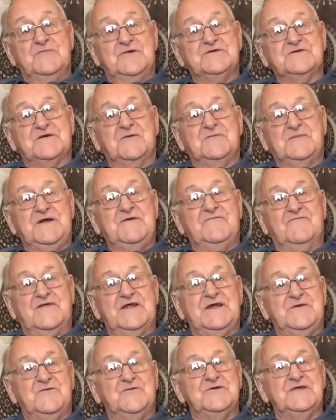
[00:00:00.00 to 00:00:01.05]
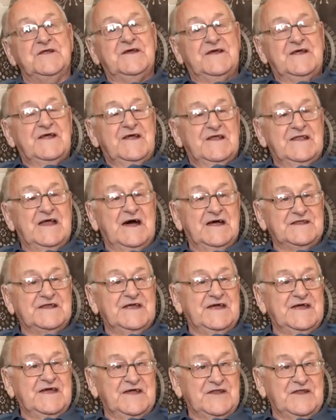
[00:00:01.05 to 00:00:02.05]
Burscough beat Fleetwood that day,